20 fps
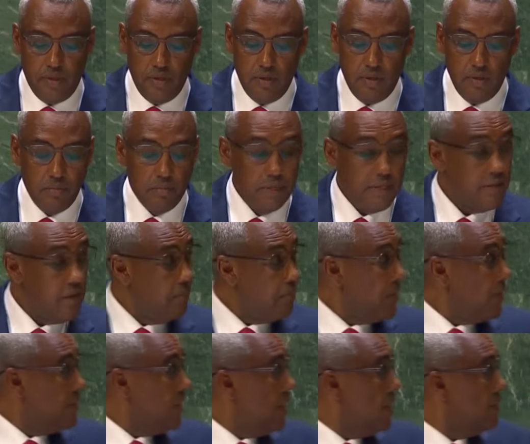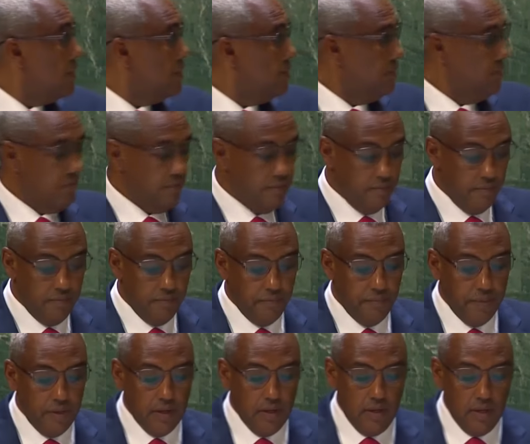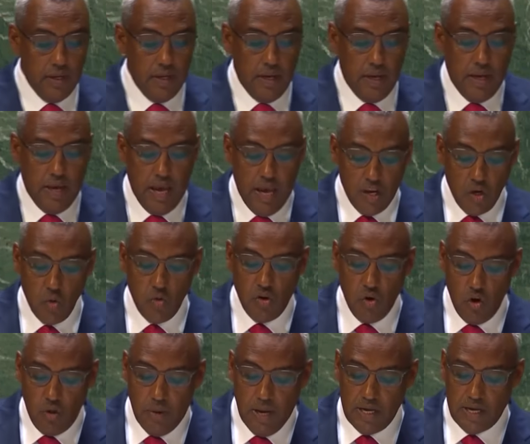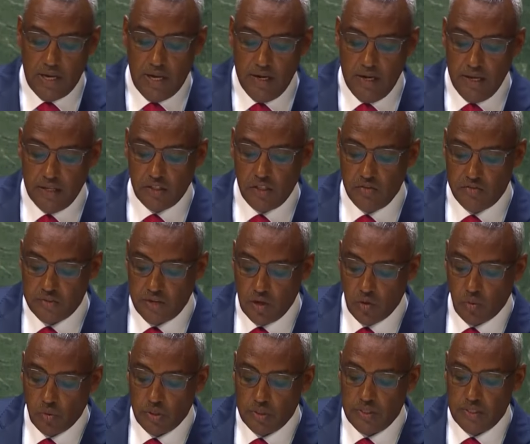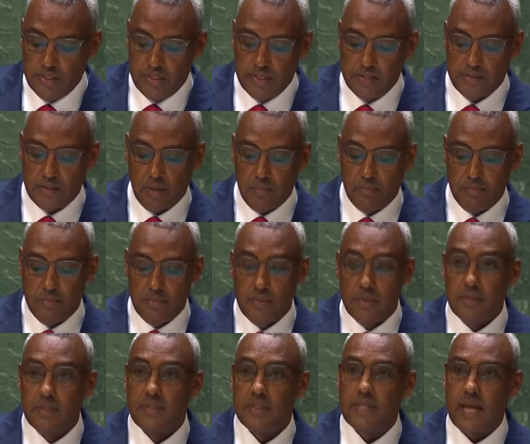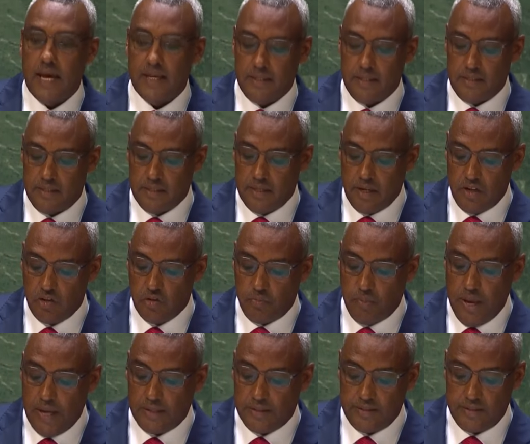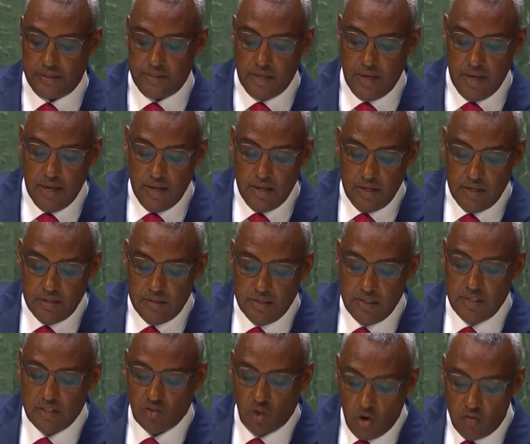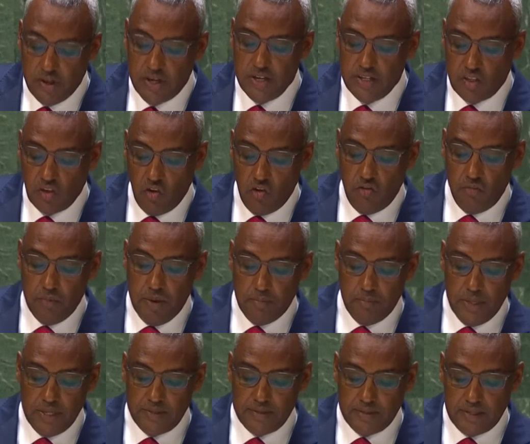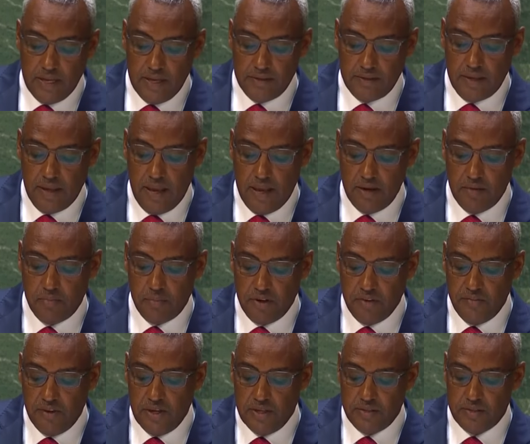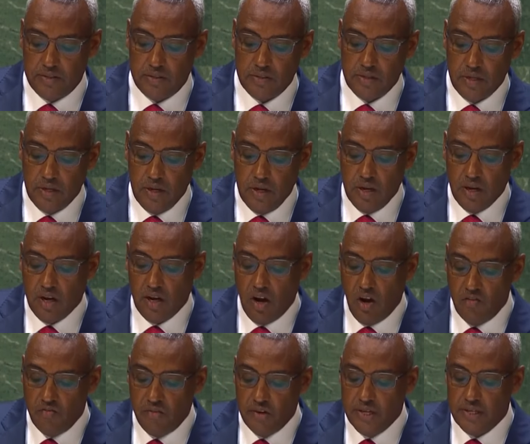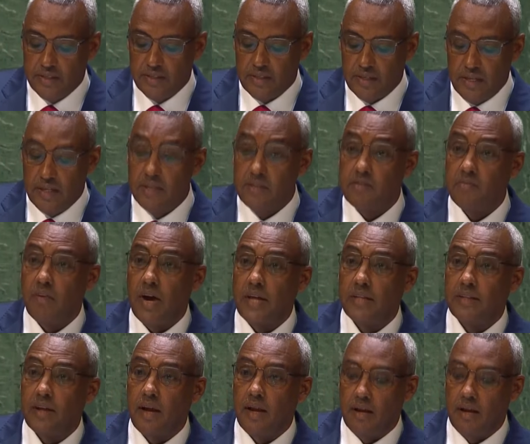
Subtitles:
Mr. President, a new global collective security system that respects the sovereignty of member states and prevents conflict is vital.